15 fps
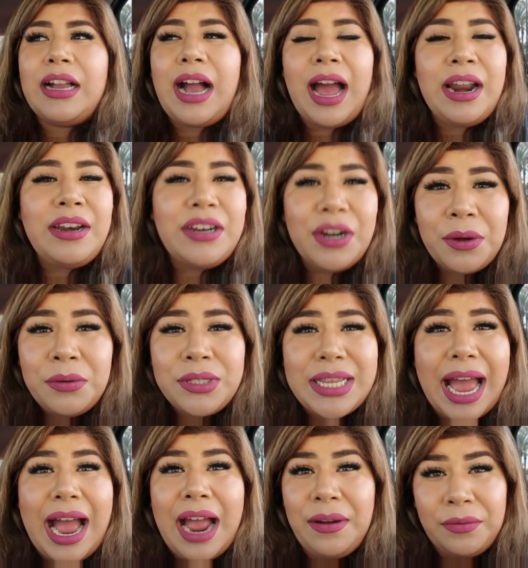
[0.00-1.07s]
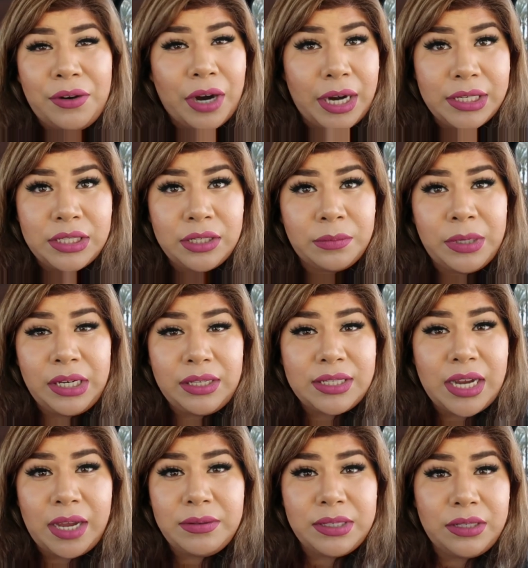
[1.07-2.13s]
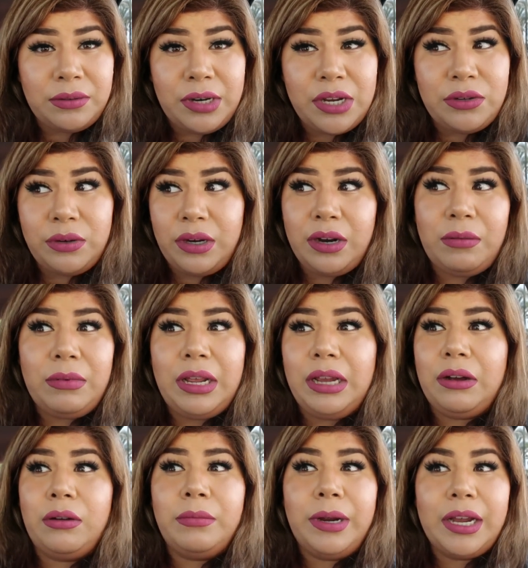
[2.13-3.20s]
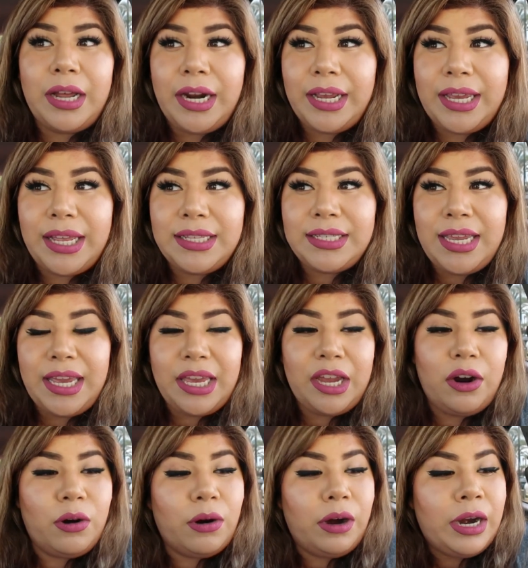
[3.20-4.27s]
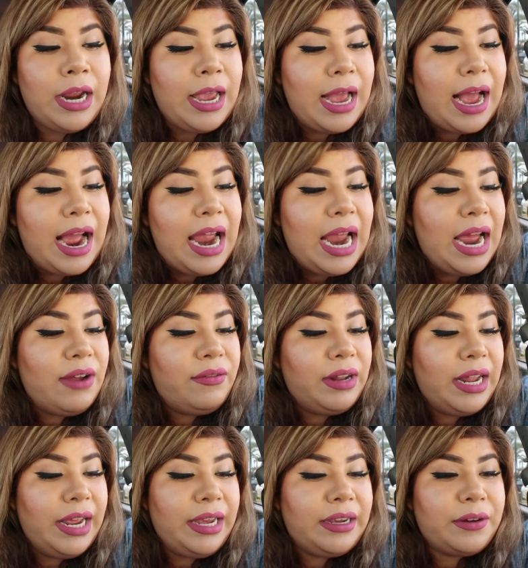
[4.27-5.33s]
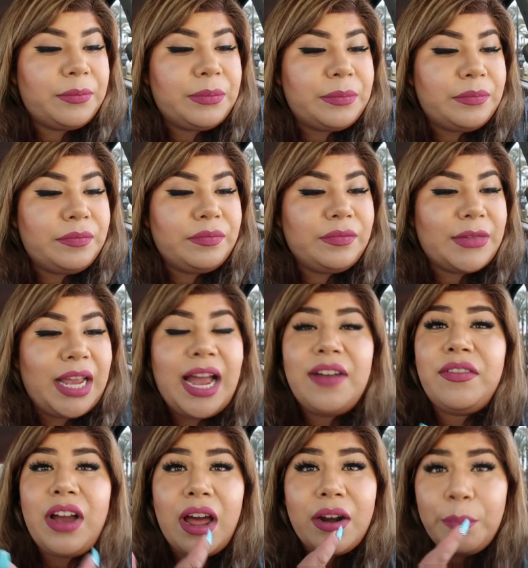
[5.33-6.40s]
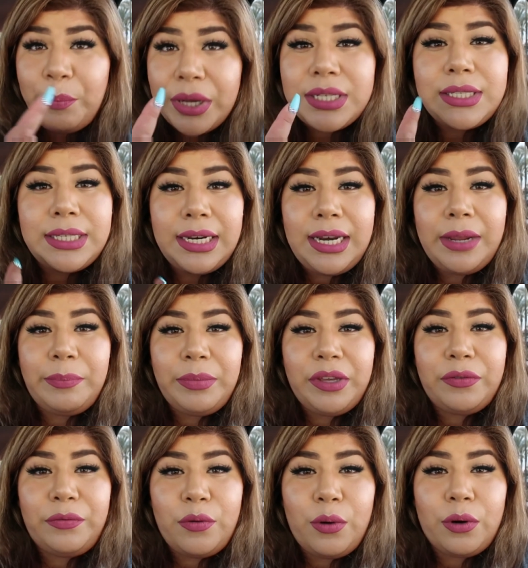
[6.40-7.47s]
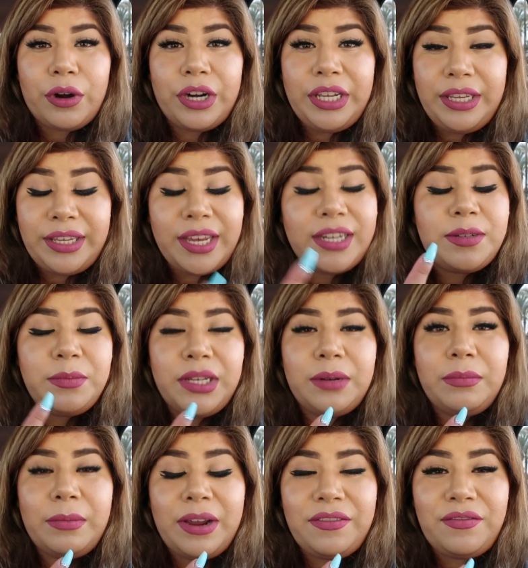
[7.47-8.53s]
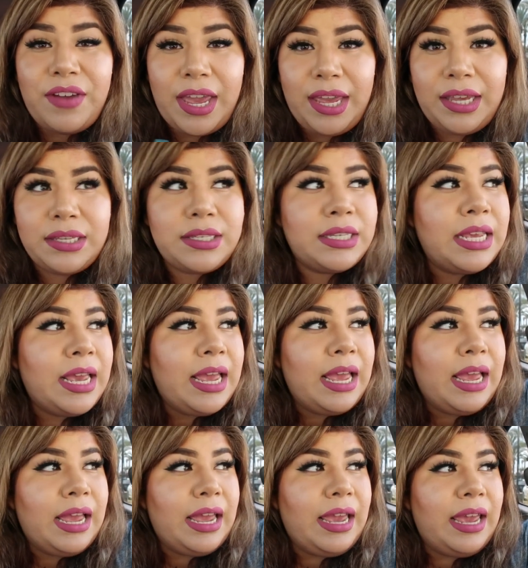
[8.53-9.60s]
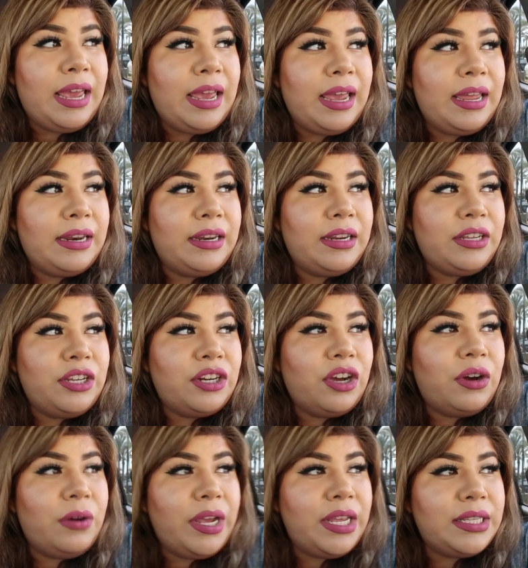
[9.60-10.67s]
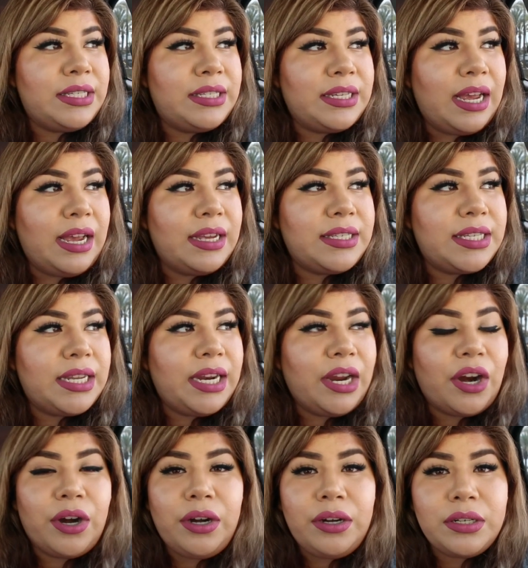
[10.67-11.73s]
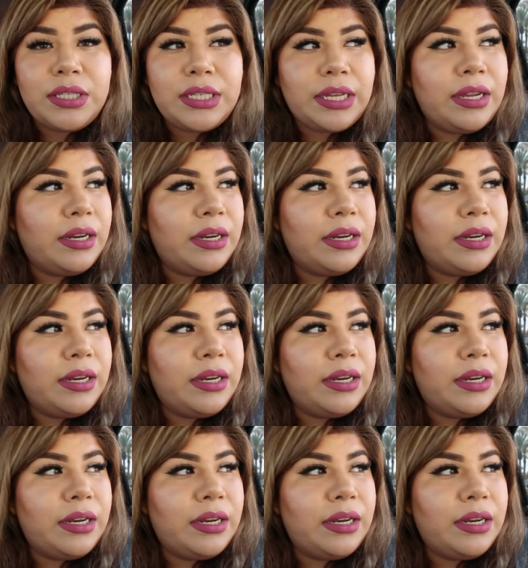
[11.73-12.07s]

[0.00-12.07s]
God knows I've cried so many times in the restroom and I'm like, oh my God, I can't take it. Or I have, like, I've got a busted lip before. He kicked me in my face. And, you know, it sucks and it hurts.